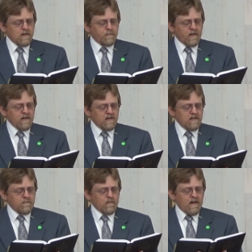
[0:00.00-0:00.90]
Upon
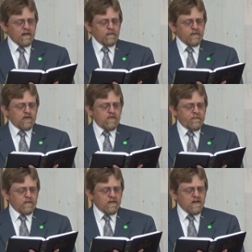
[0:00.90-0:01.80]
him rattle the
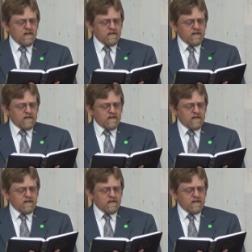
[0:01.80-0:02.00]
quiver,